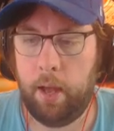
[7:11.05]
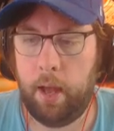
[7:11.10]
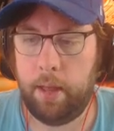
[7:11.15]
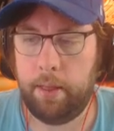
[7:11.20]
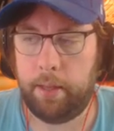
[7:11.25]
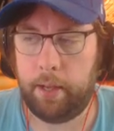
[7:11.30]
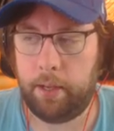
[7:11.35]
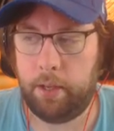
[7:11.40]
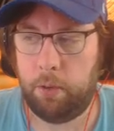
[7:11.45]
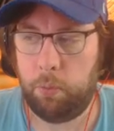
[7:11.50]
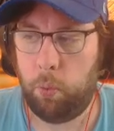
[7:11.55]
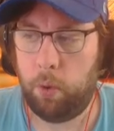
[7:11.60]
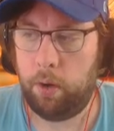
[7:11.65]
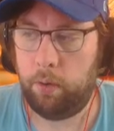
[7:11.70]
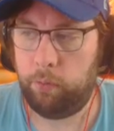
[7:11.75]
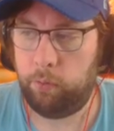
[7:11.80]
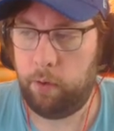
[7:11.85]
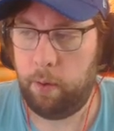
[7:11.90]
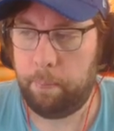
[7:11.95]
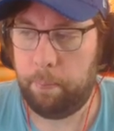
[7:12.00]
I think I did one
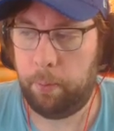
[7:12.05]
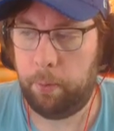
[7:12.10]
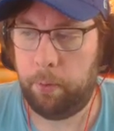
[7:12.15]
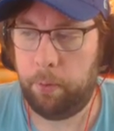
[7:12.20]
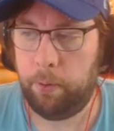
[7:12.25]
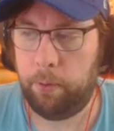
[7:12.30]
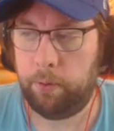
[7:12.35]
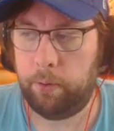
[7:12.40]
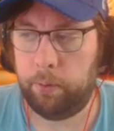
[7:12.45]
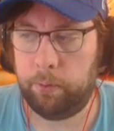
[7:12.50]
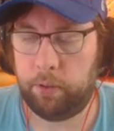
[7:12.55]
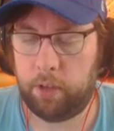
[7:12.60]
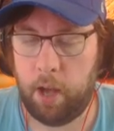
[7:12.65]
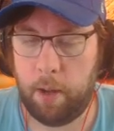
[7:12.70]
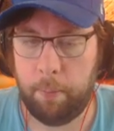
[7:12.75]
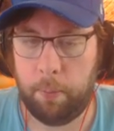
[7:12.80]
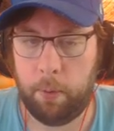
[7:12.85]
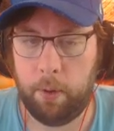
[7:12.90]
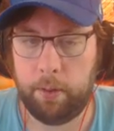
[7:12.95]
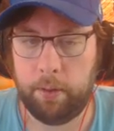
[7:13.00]
of Ripple. There's a
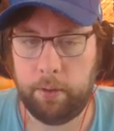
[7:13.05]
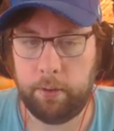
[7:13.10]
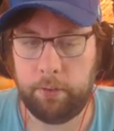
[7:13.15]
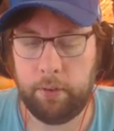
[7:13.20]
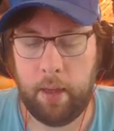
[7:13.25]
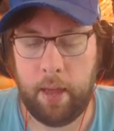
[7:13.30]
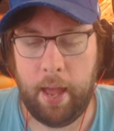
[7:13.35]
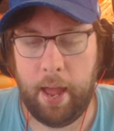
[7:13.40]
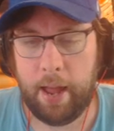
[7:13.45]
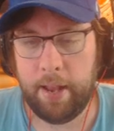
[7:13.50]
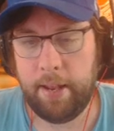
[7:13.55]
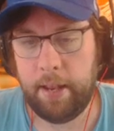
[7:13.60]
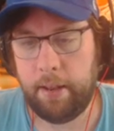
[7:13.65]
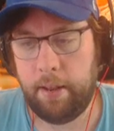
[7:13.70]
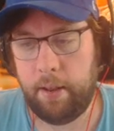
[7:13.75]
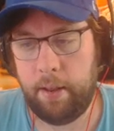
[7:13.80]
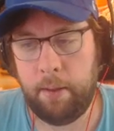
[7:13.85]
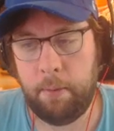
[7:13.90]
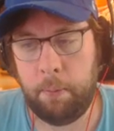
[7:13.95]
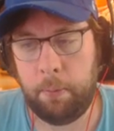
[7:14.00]
couple others,
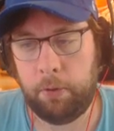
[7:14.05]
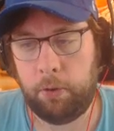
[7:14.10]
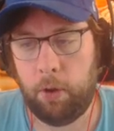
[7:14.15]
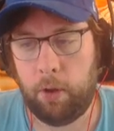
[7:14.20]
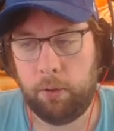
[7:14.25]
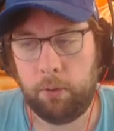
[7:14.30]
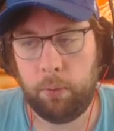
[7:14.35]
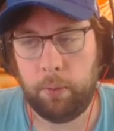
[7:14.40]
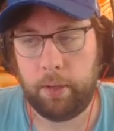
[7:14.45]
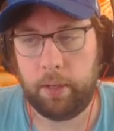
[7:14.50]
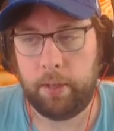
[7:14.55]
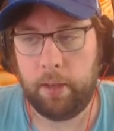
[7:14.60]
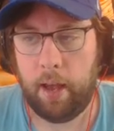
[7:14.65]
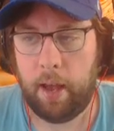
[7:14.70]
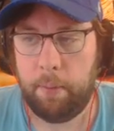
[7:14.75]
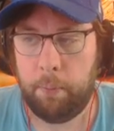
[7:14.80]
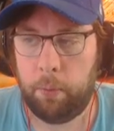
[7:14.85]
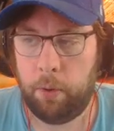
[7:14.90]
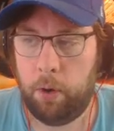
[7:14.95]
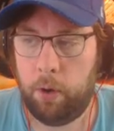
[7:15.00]
and it was all during a
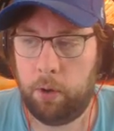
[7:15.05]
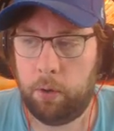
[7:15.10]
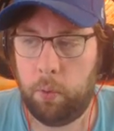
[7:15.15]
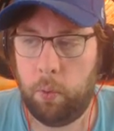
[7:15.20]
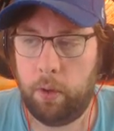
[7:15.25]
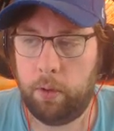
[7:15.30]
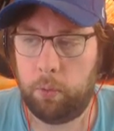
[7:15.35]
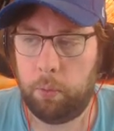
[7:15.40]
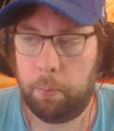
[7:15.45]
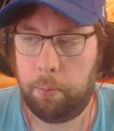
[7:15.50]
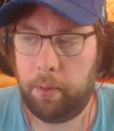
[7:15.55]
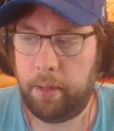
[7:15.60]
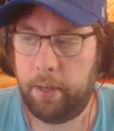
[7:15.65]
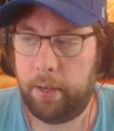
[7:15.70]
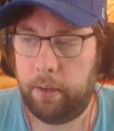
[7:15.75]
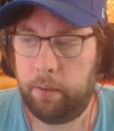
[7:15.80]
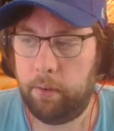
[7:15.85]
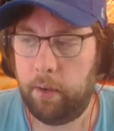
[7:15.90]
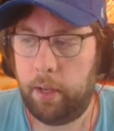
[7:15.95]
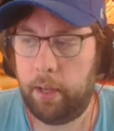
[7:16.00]
time where all coins were
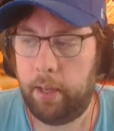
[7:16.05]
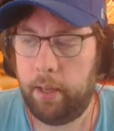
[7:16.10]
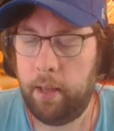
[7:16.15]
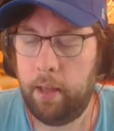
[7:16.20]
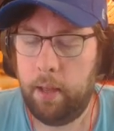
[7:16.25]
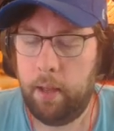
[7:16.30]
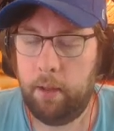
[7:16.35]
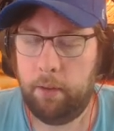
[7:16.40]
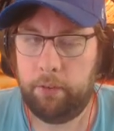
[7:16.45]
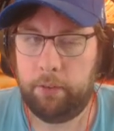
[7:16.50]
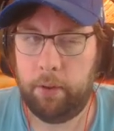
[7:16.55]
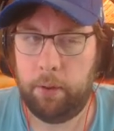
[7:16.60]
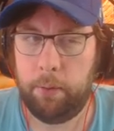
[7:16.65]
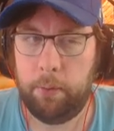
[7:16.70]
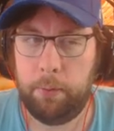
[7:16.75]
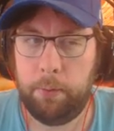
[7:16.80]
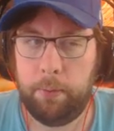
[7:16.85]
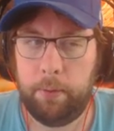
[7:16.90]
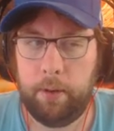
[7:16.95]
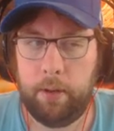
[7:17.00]
bleeding, right?
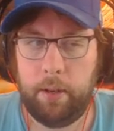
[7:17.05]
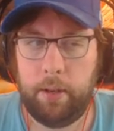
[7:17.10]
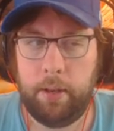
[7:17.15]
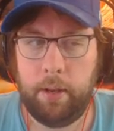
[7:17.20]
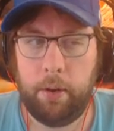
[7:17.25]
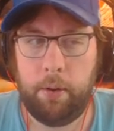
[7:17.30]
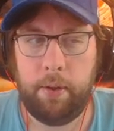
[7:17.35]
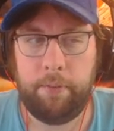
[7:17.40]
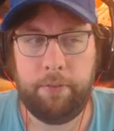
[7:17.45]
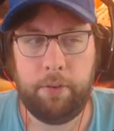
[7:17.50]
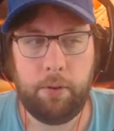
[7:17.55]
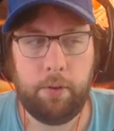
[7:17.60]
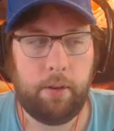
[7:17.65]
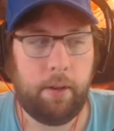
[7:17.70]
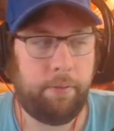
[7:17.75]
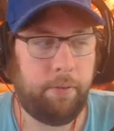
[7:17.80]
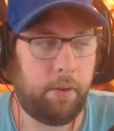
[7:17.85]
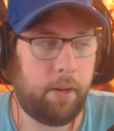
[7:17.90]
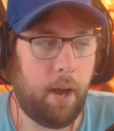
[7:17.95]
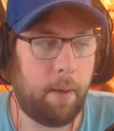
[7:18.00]
So if
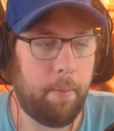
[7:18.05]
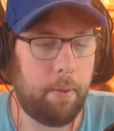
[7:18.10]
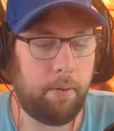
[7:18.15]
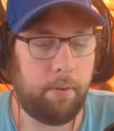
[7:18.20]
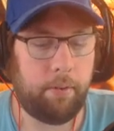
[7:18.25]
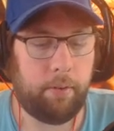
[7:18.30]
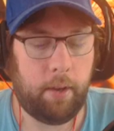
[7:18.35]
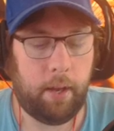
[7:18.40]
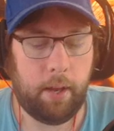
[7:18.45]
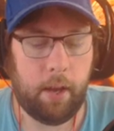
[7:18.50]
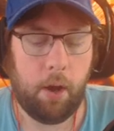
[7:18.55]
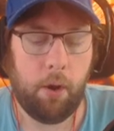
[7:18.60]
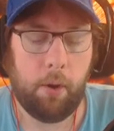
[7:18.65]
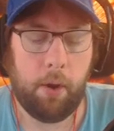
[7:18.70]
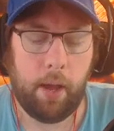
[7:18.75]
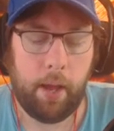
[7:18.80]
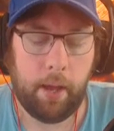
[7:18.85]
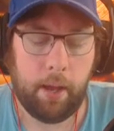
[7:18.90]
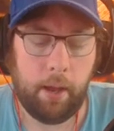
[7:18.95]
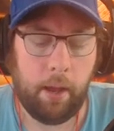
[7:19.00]
you come and say, oh
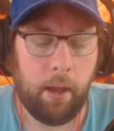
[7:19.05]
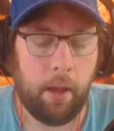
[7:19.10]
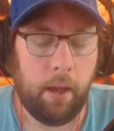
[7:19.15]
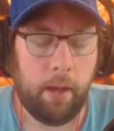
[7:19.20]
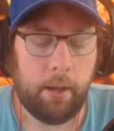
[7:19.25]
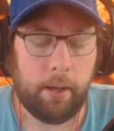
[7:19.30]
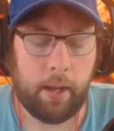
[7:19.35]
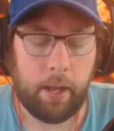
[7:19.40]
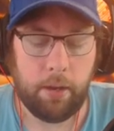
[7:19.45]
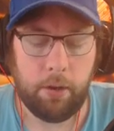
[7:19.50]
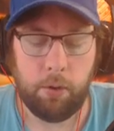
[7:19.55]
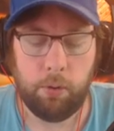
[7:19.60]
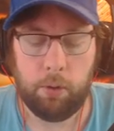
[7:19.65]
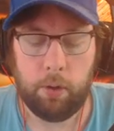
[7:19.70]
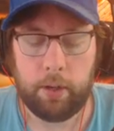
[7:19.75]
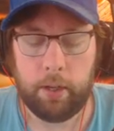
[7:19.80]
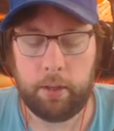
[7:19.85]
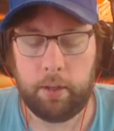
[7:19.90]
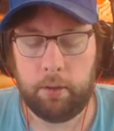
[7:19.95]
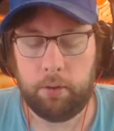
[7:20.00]
hey, can you
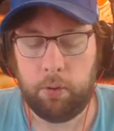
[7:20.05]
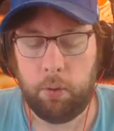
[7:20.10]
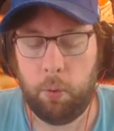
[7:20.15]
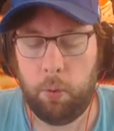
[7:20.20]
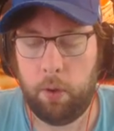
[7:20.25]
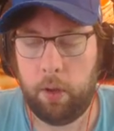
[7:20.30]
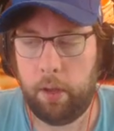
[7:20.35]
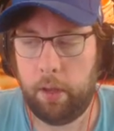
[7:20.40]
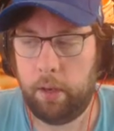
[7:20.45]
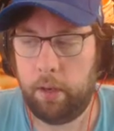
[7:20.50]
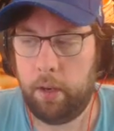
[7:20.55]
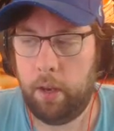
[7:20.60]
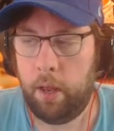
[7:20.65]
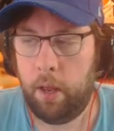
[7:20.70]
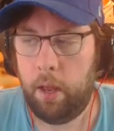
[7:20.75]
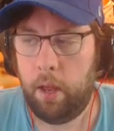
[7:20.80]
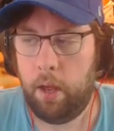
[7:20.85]
look at this coin?